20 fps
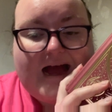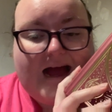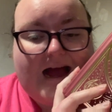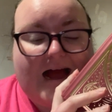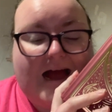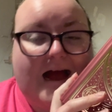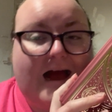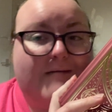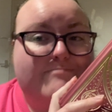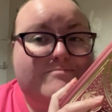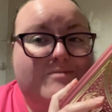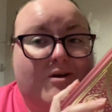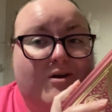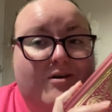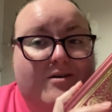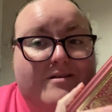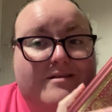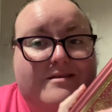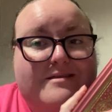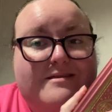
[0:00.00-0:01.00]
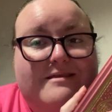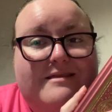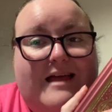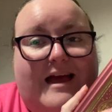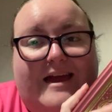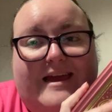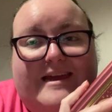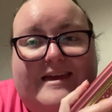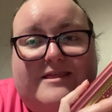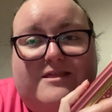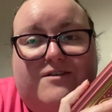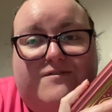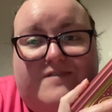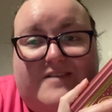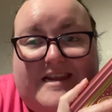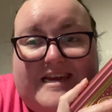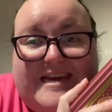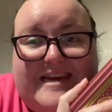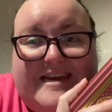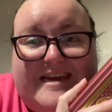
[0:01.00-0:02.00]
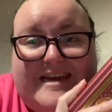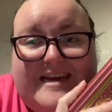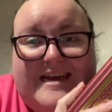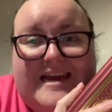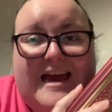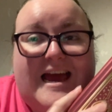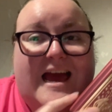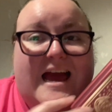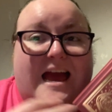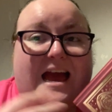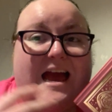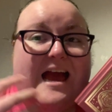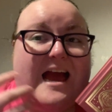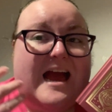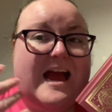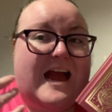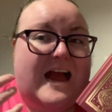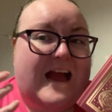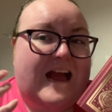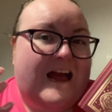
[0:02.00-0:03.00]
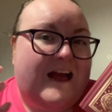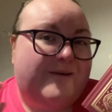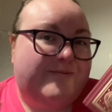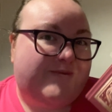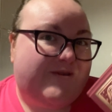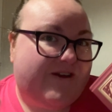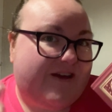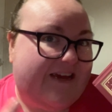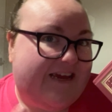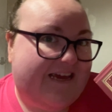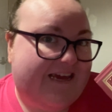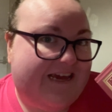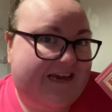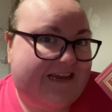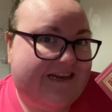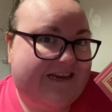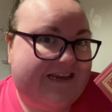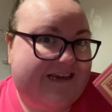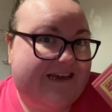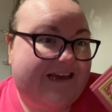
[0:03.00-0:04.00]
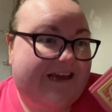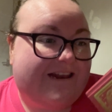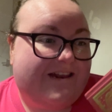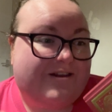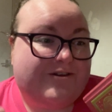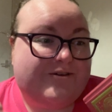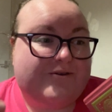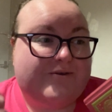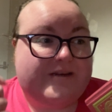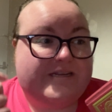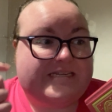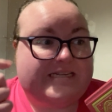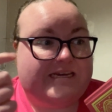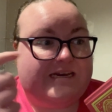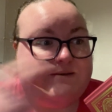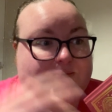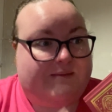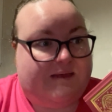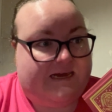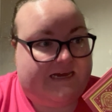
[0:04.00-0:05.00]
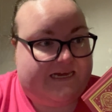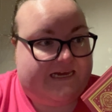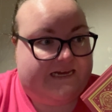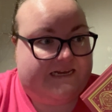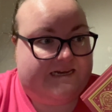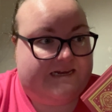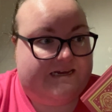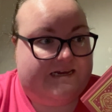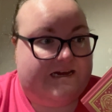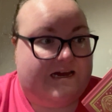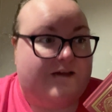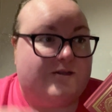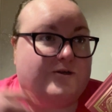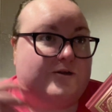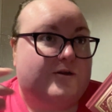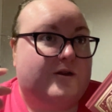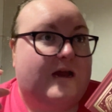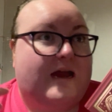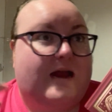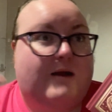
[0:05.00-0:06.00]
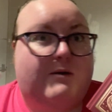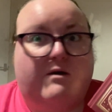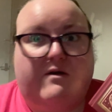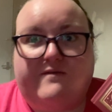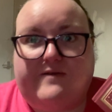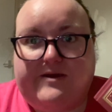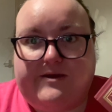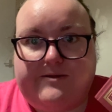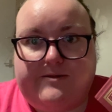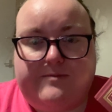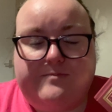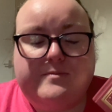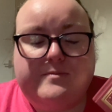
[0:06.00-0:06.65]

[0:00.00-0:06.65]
I'm not loving it, I'm not hating it, and I don't want to say I'm liking it. I don't know how I feel.